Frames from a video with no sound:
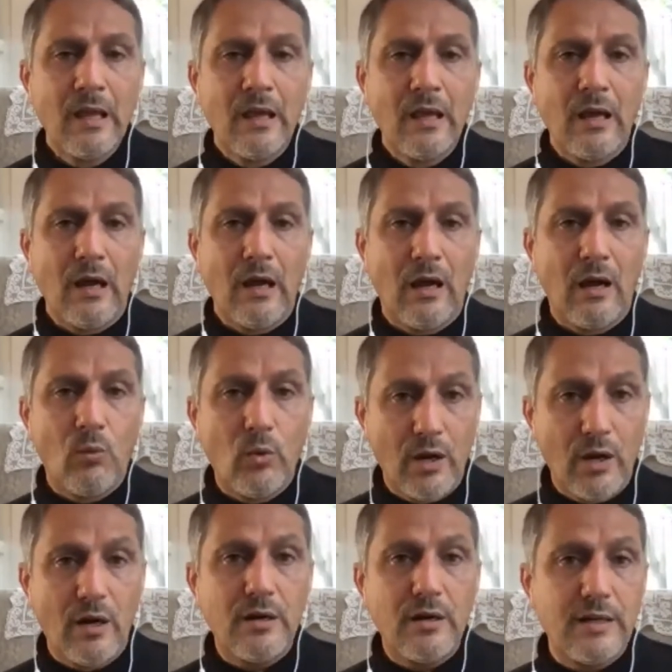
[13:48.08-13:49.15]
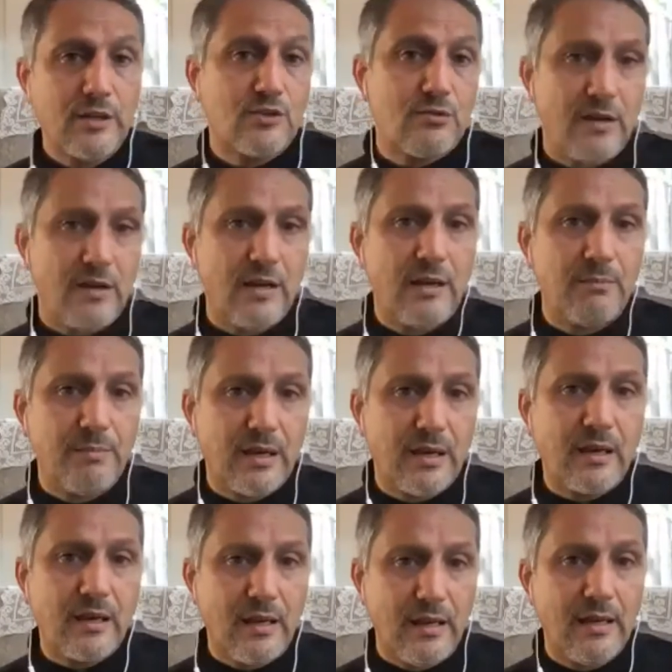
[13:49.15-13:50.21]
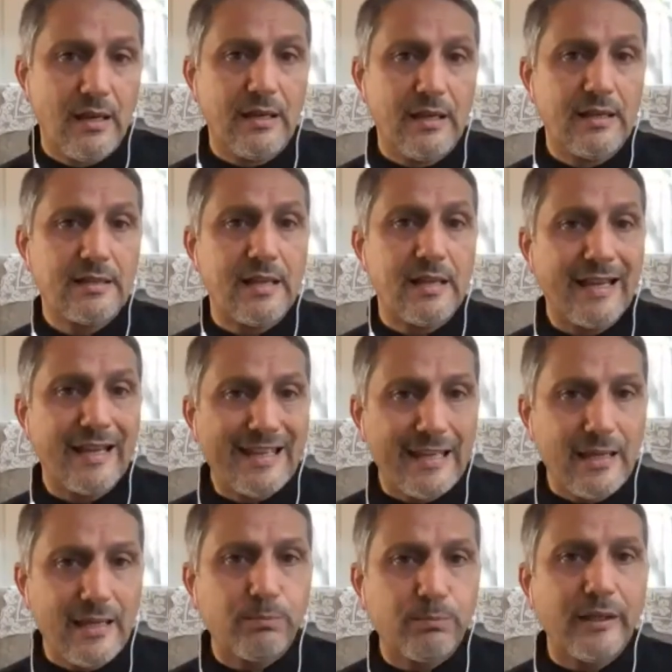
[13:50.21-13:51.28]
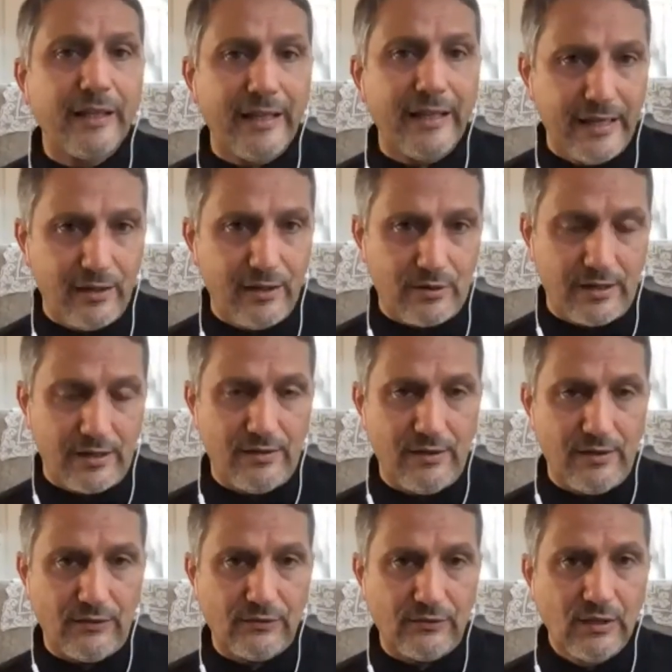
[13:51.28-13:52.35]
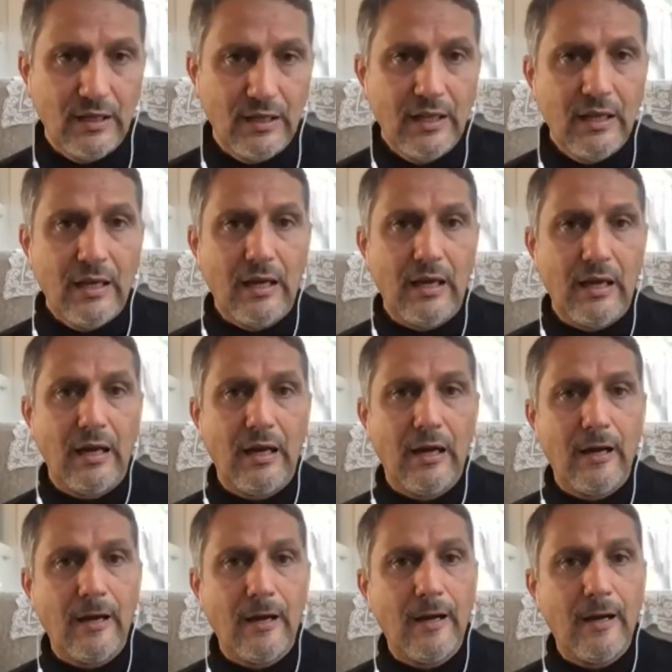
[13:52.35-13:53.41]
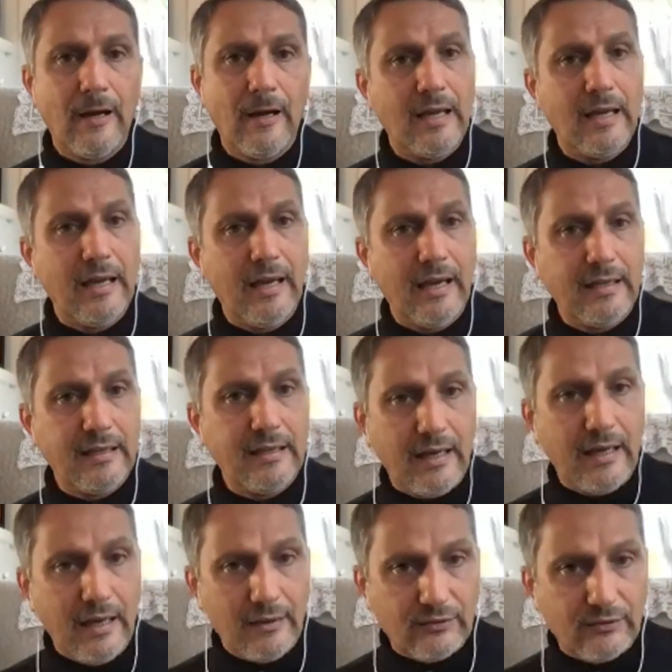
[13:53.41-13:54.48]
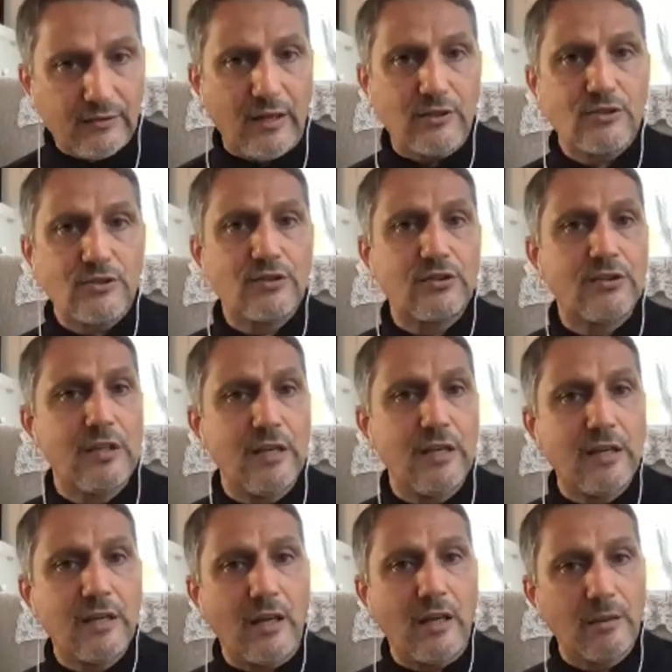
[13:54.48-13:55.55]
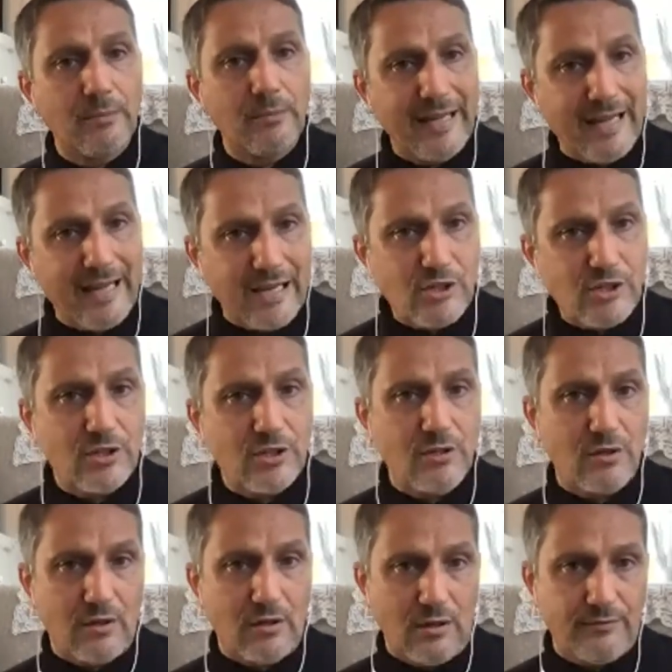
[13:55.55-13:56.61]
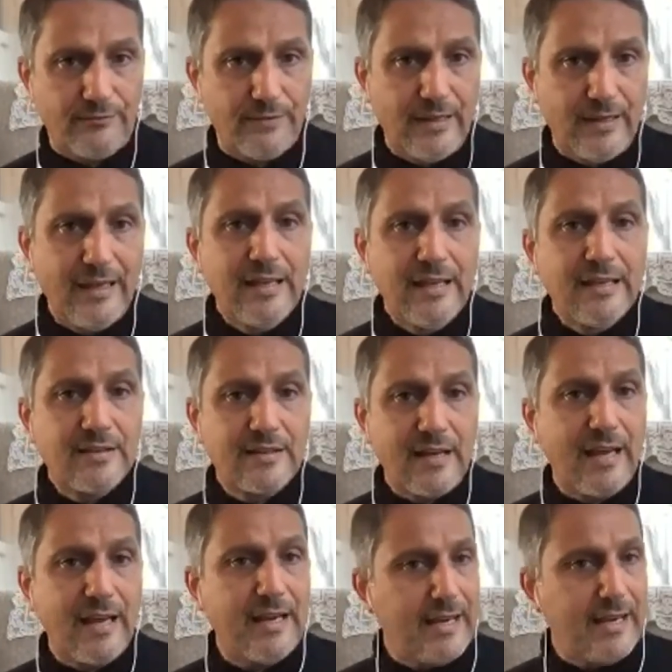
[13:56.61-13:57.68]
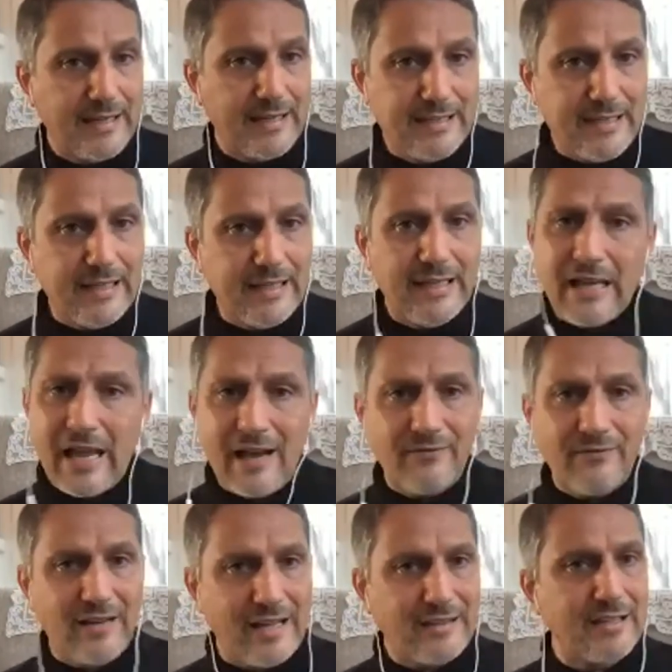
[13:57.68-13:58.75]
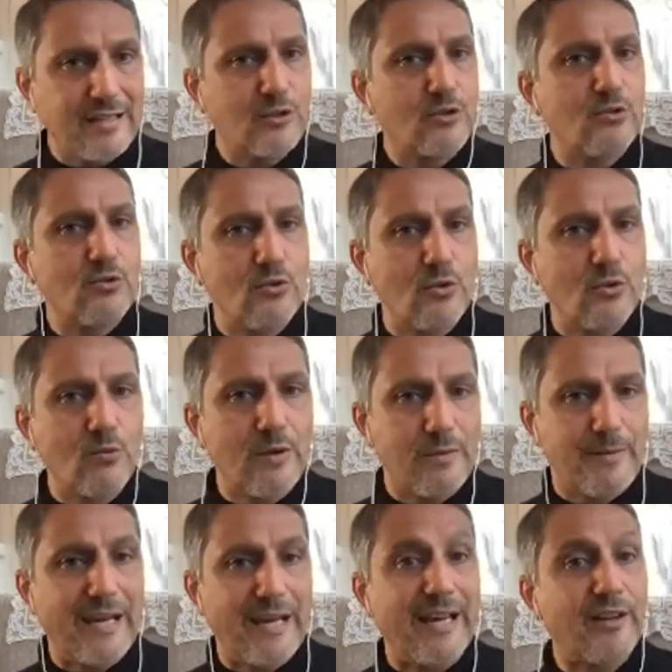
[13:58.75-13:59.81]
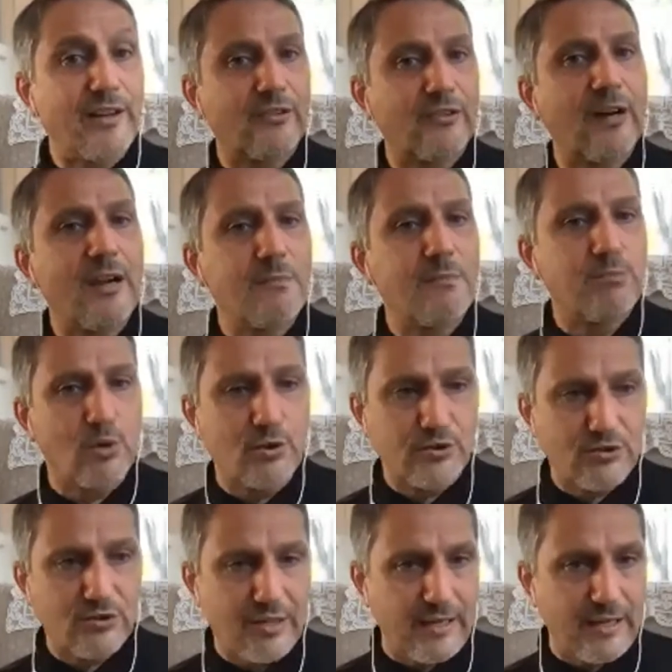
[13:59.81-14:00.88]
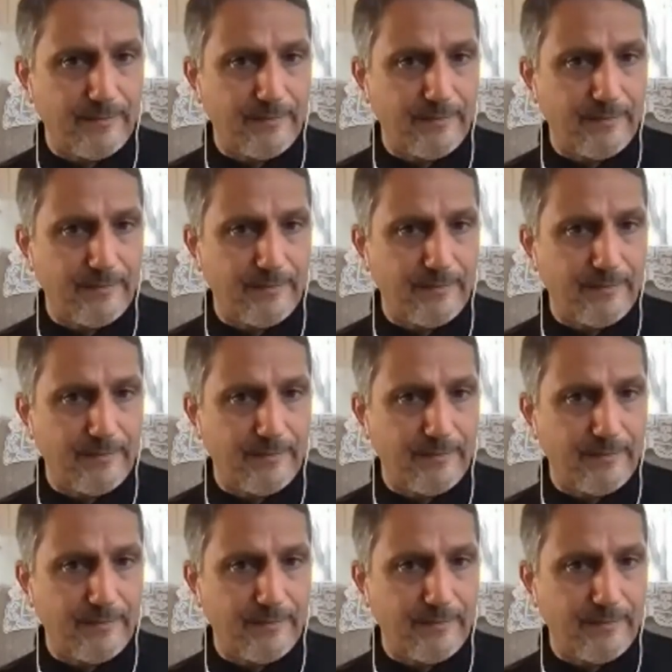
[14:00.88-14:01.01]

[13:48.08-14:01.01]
where Israel is a key player in this. And as such, the culmination of signing a deal have nothing to do with Palestine per se,